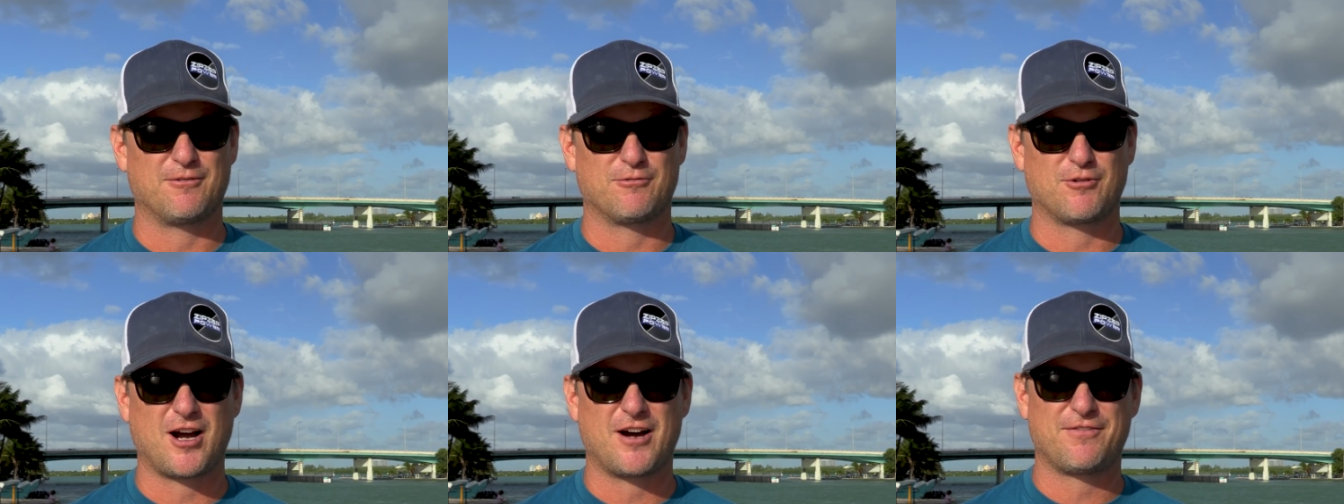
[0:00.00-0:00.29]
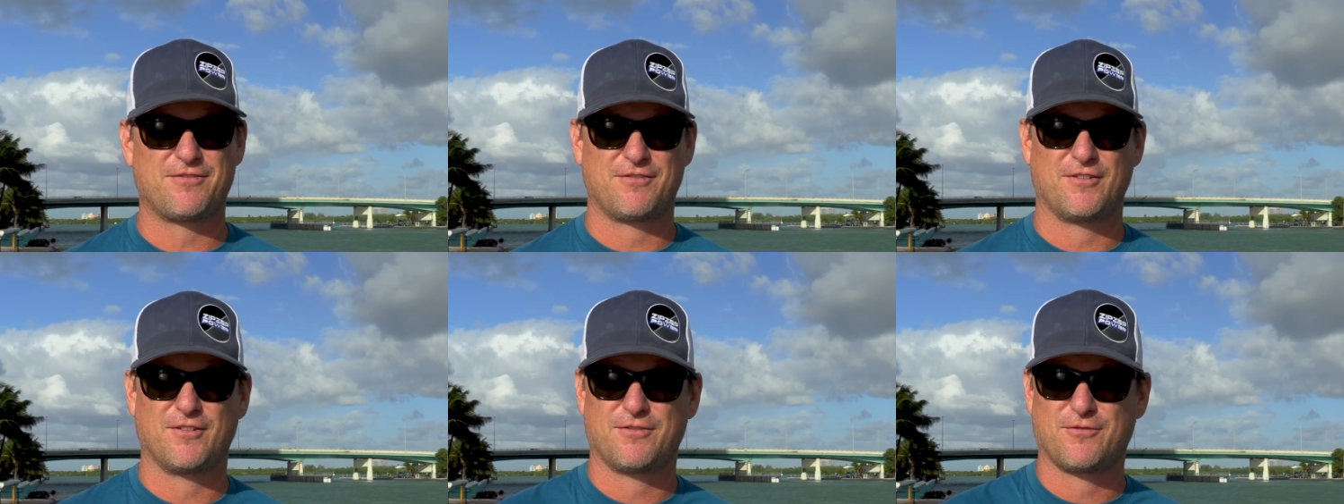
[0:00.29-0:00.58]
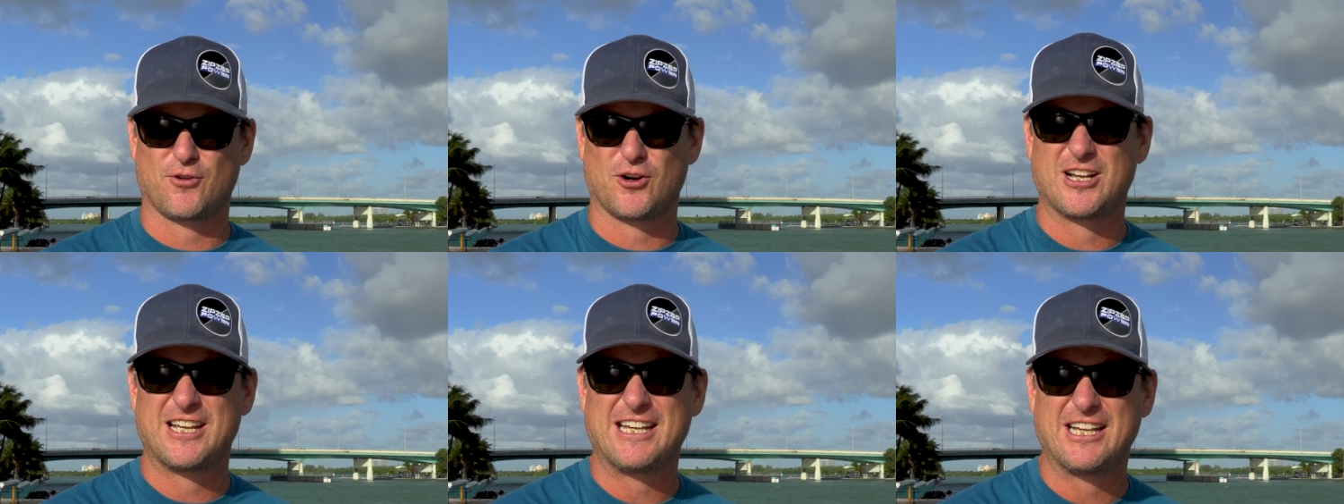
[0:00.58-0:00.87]
rough
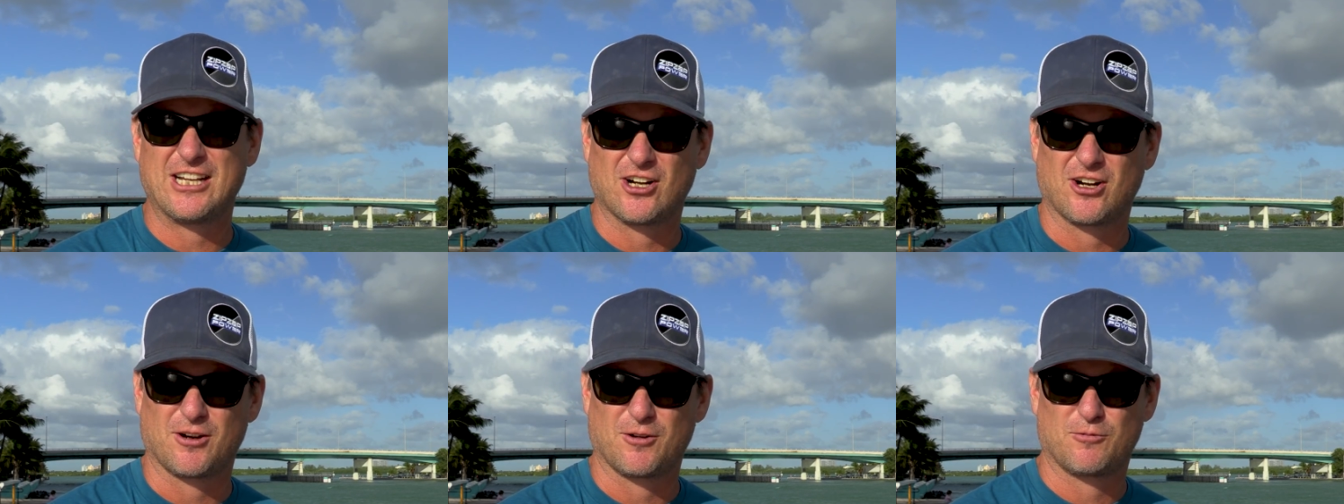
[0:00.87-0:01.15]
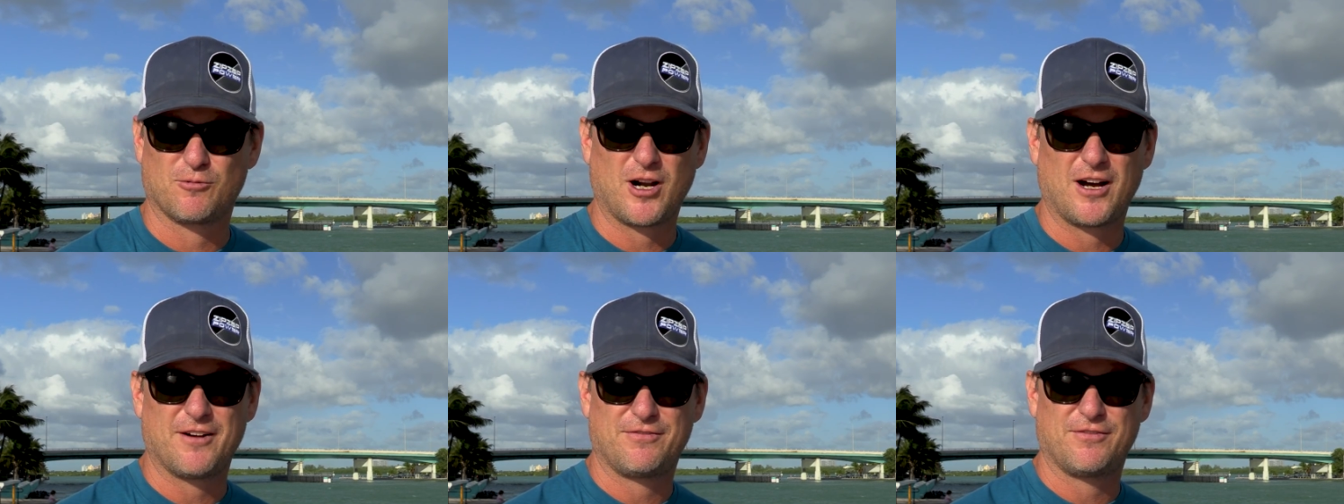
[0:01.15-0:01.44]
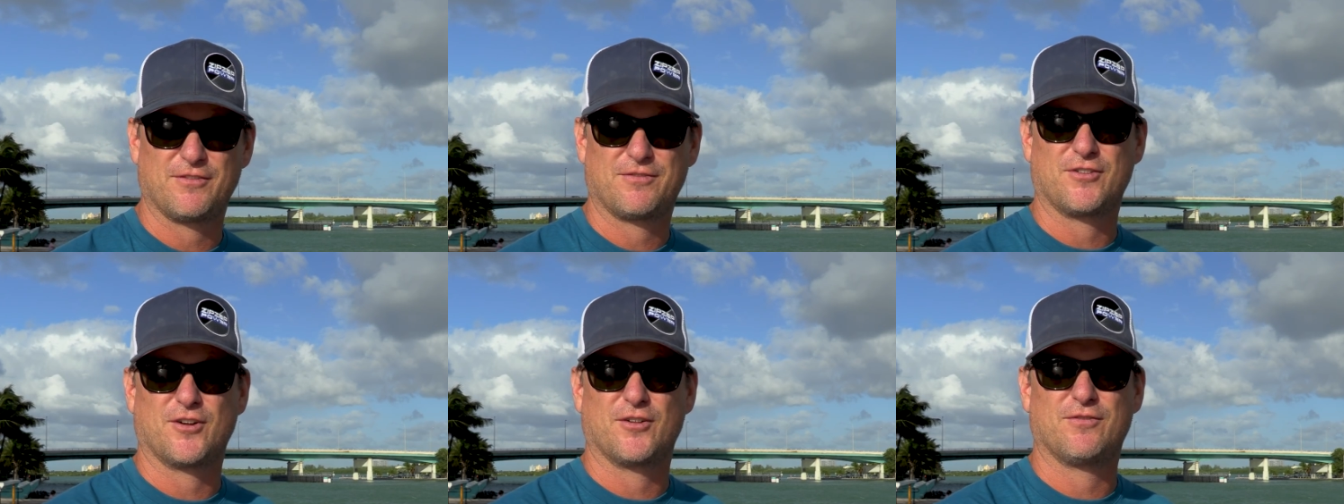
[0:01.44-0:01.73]
for here, rough
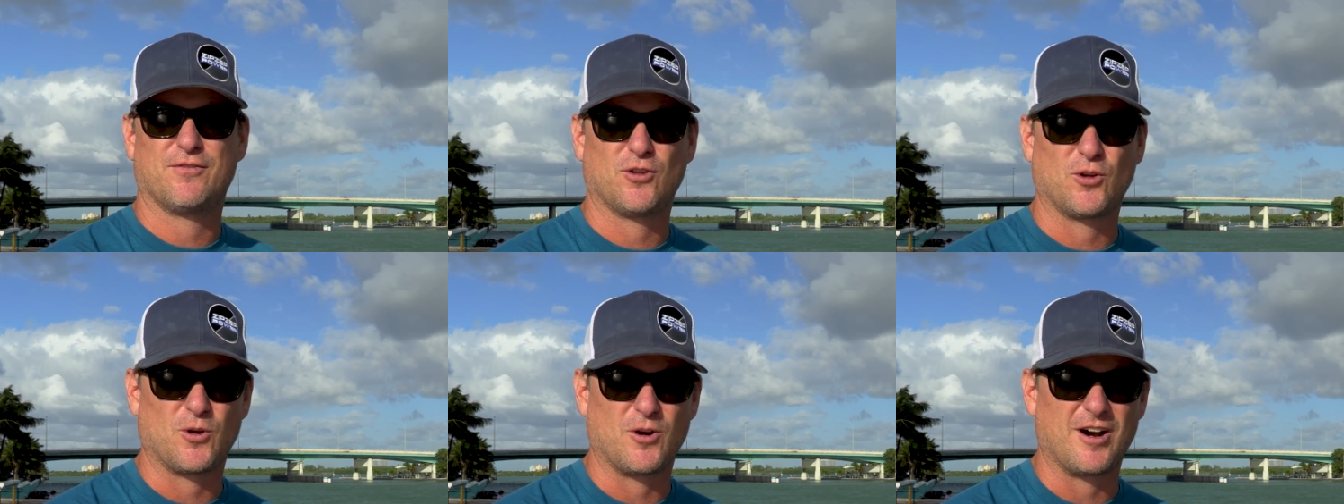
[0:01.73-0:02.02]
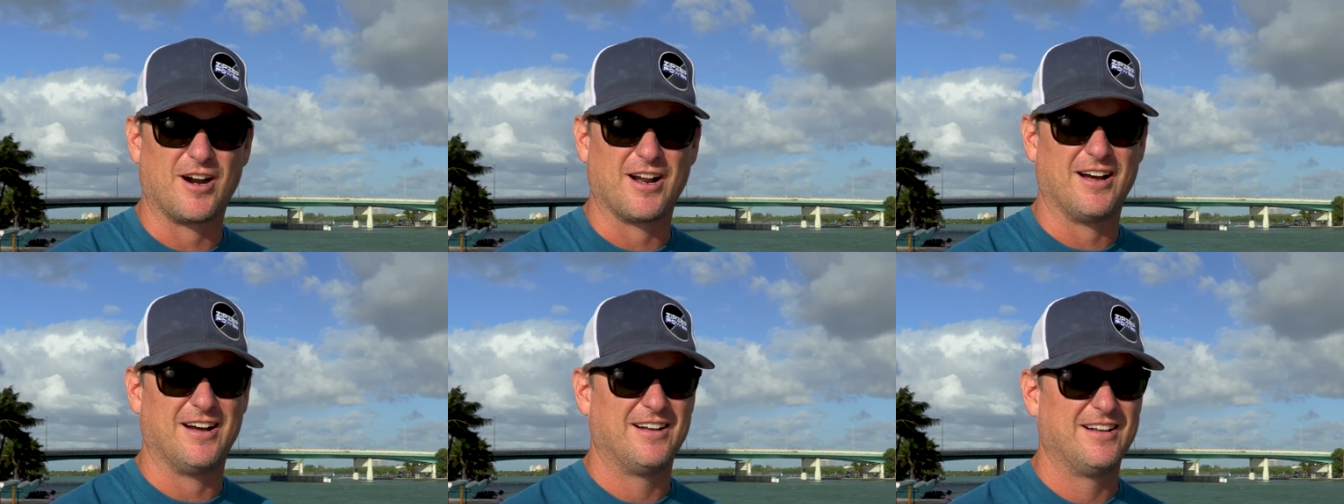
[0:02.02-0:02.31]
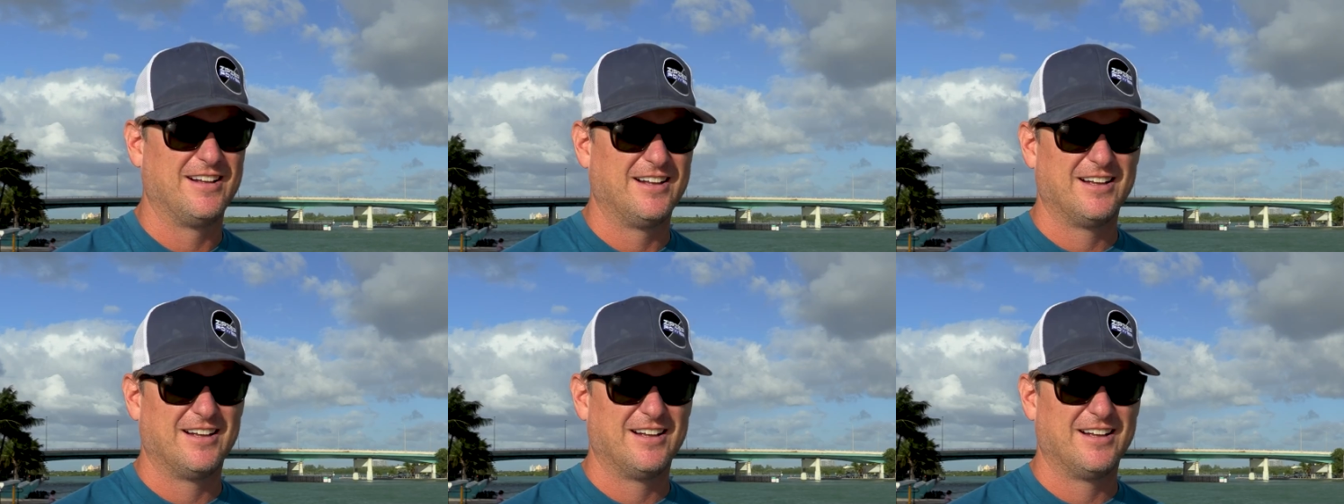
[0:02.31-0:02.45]
for Florida.